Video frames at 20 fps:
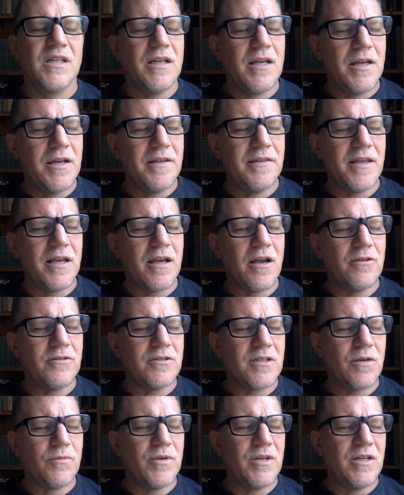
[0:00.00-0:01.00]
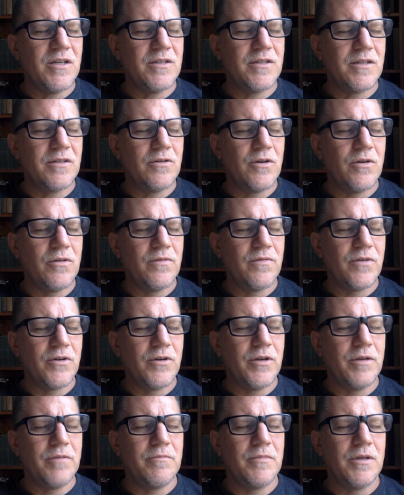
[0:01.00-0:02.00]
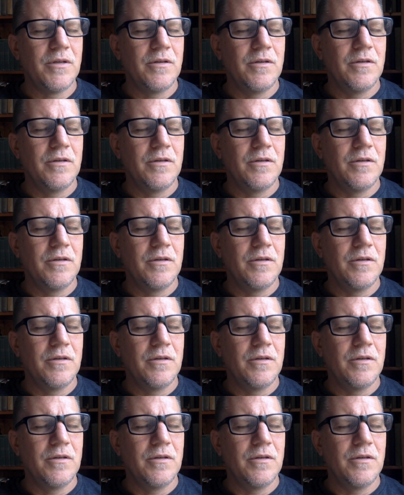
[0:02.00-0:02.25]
Anything else that we need to know for him?